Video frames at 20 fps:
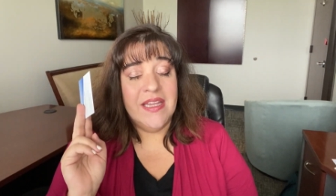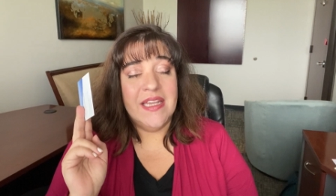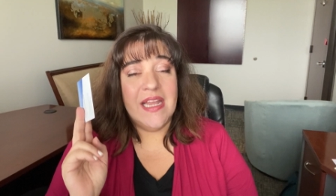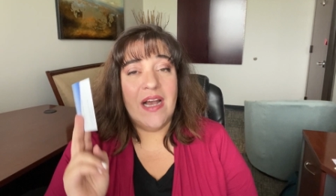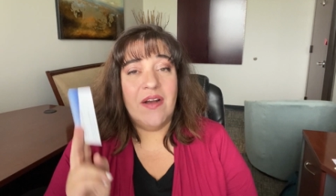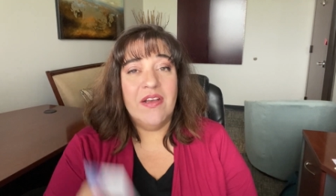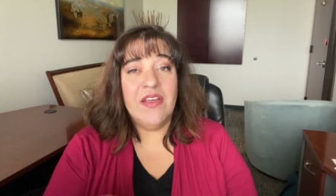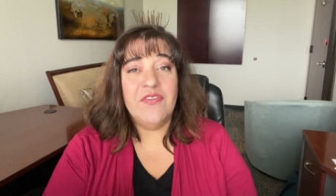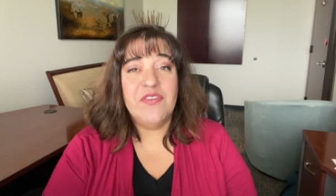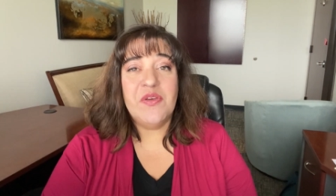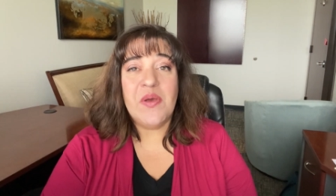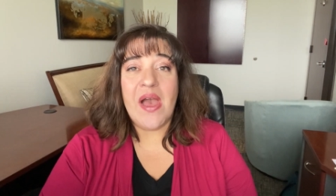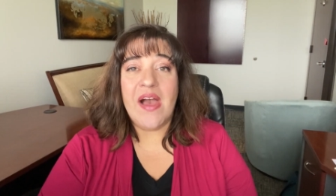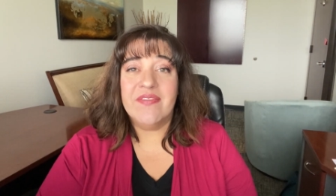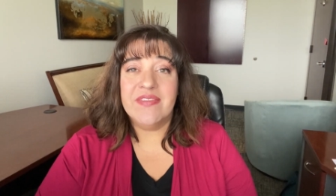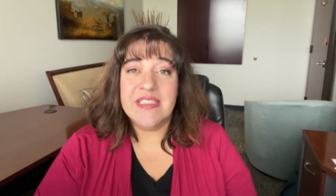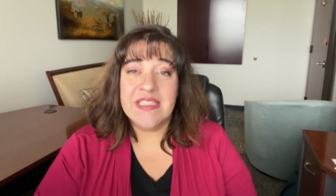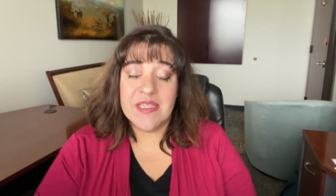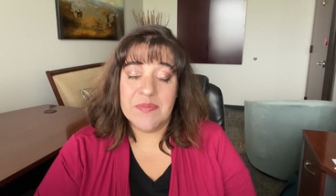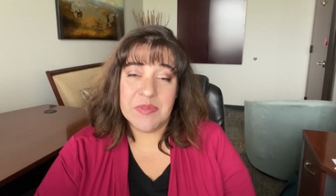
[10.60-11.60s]
Now, if you
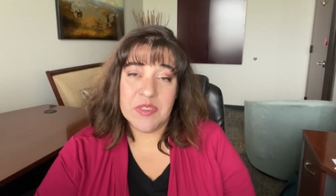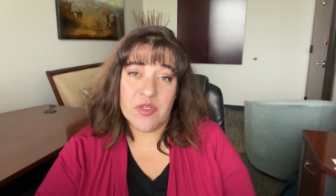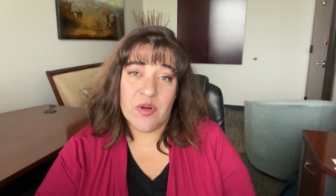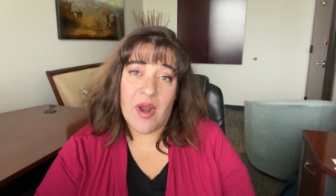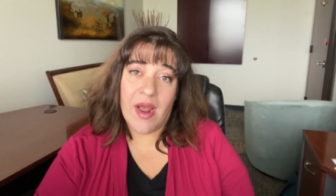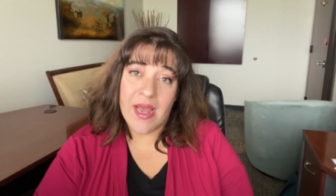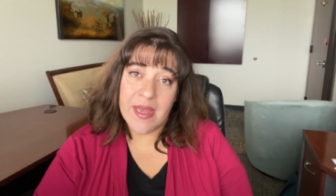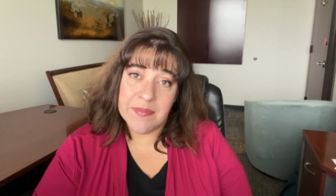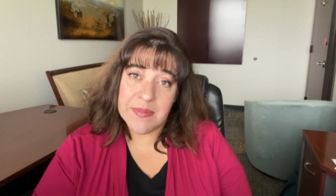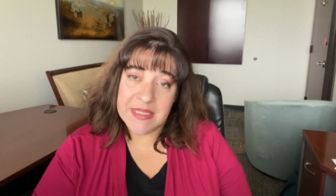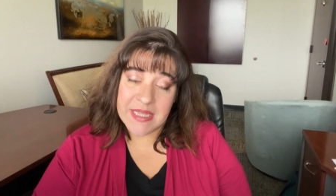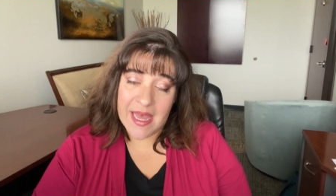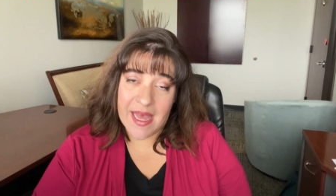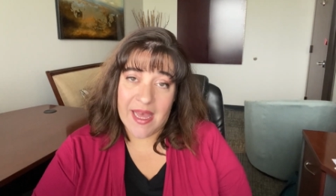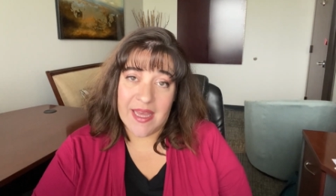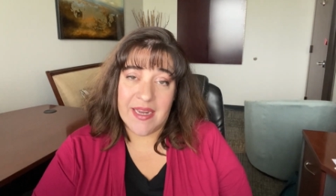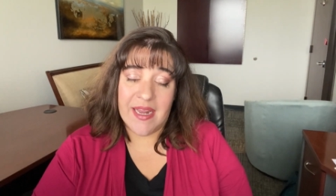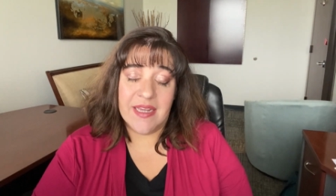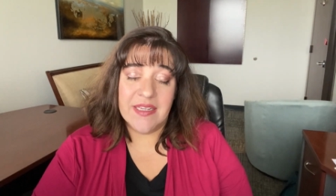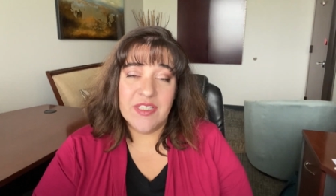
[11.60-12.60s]
haven't subscribed
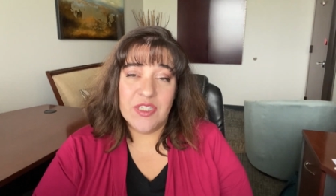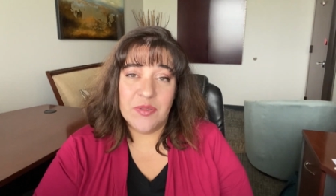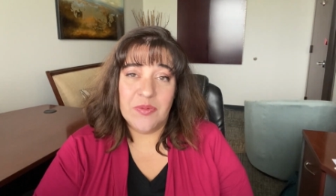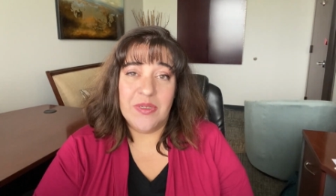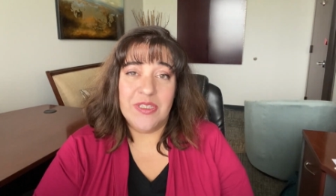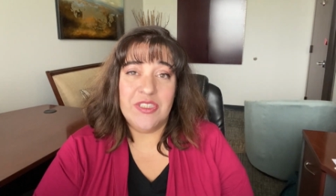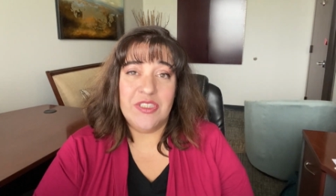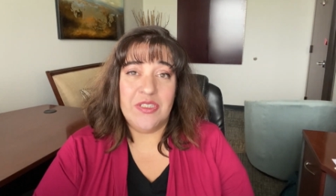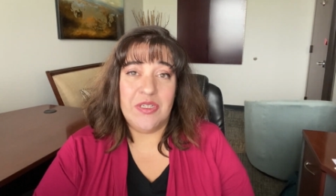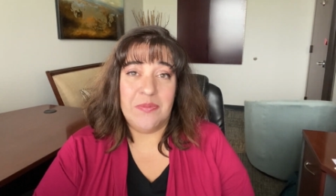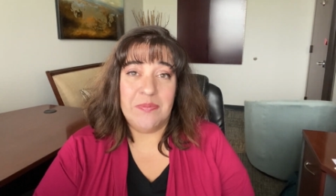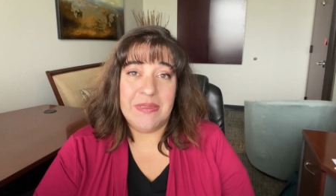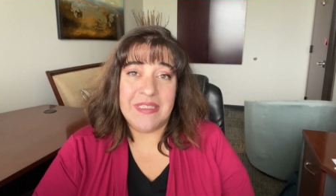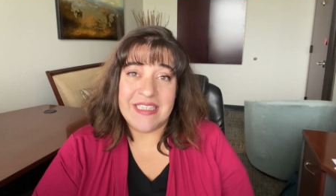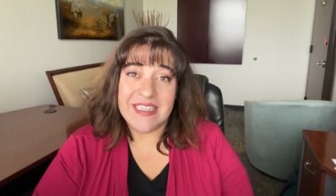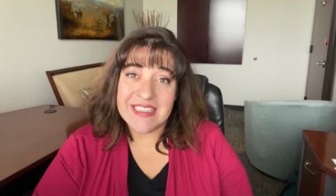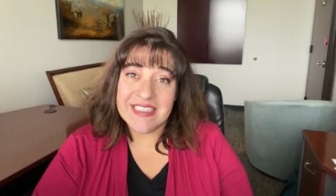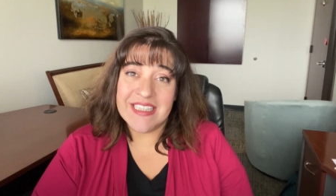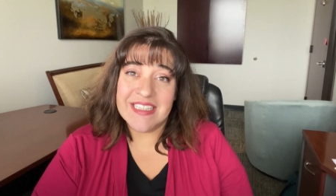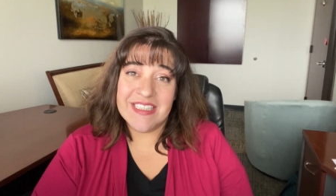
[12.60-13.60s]
yet, I do want you to
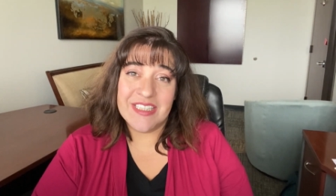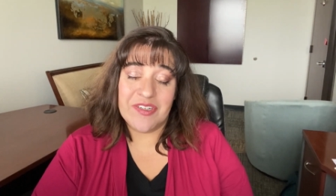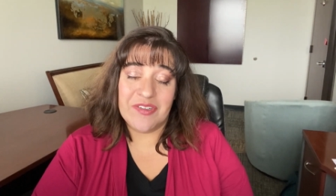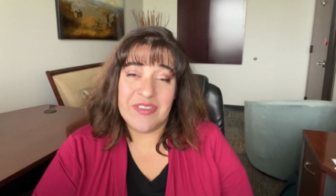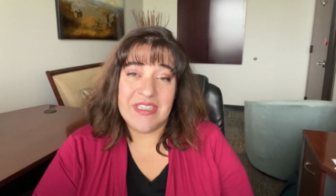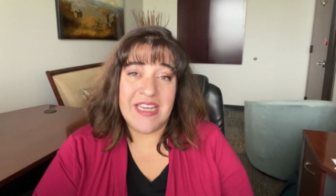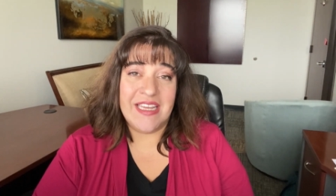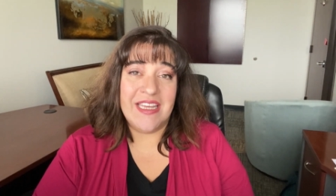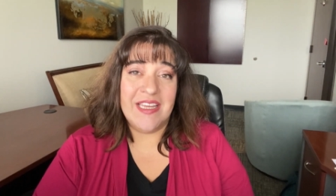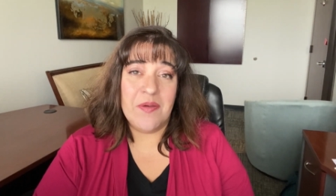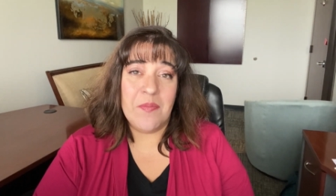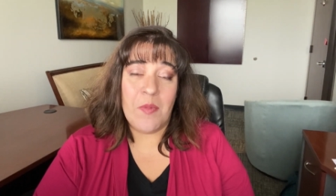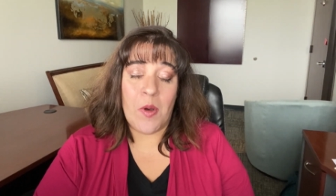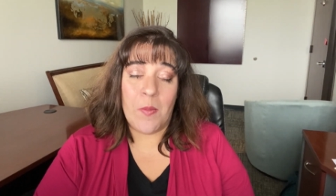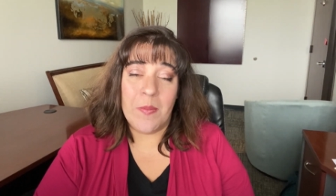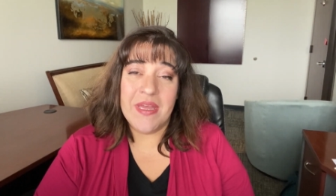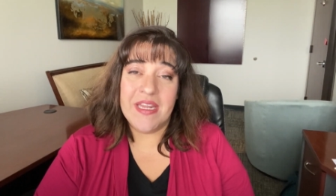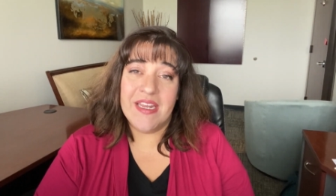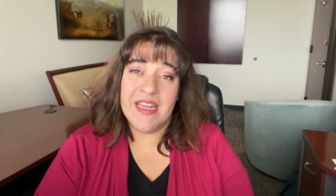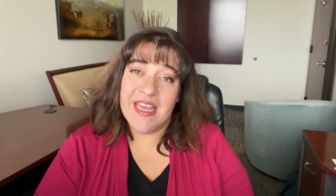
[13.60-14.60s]
please consider taking a
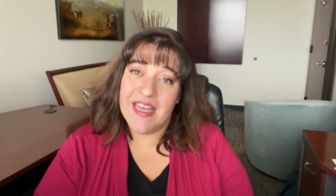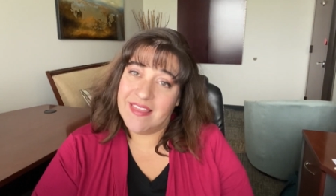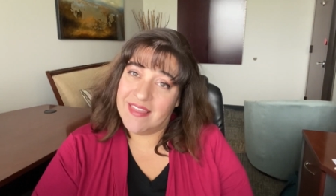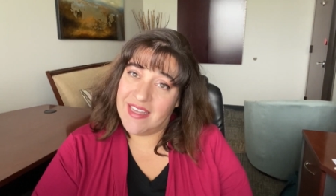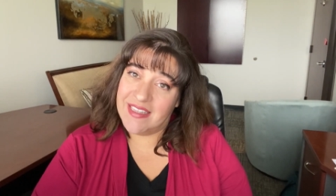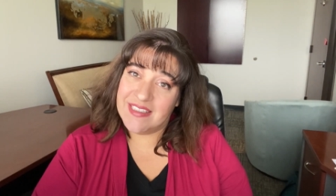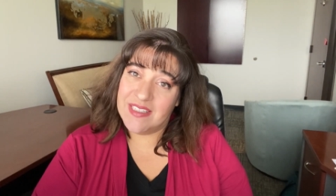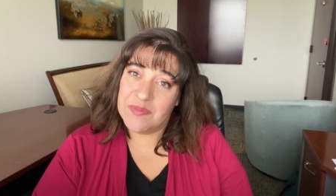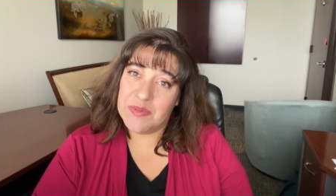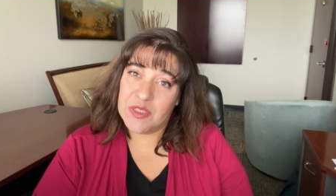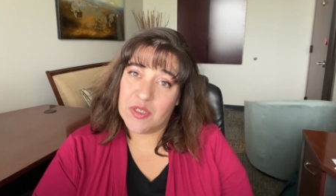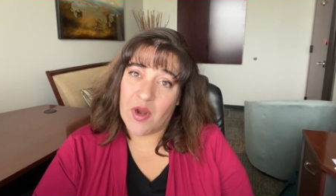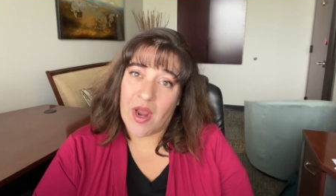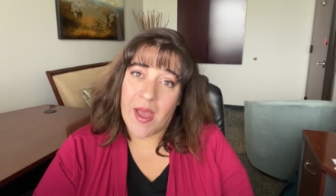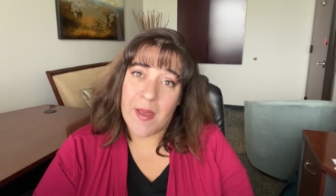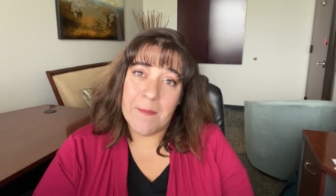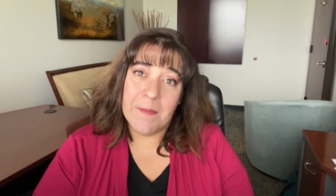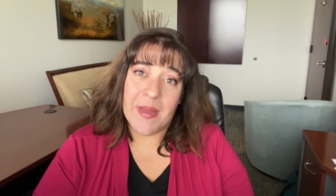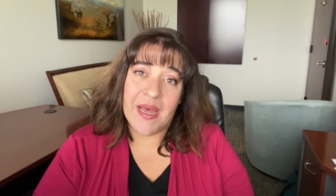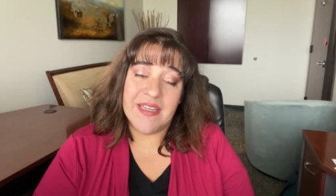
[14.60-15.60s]
moment, hit that
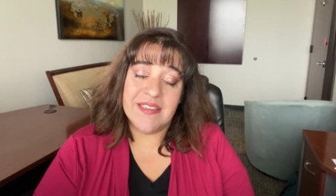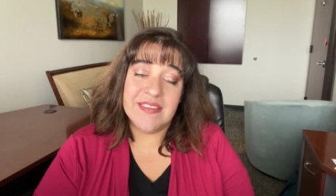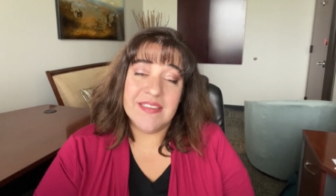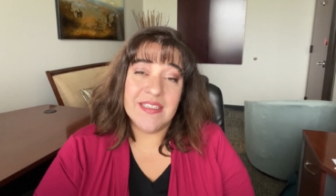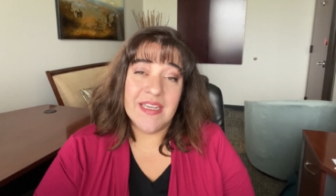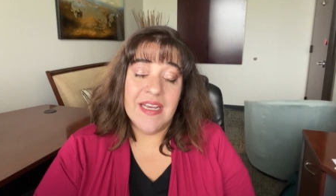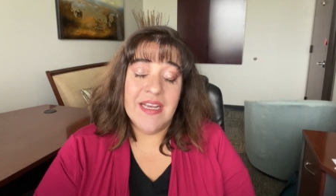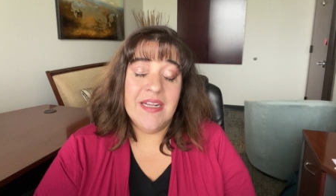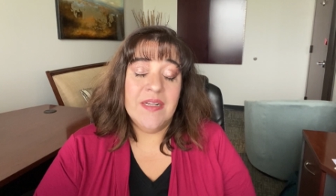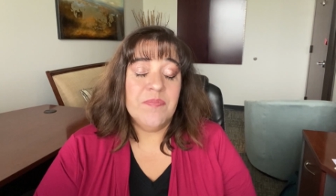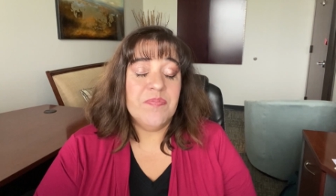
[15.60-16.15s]
subscribe button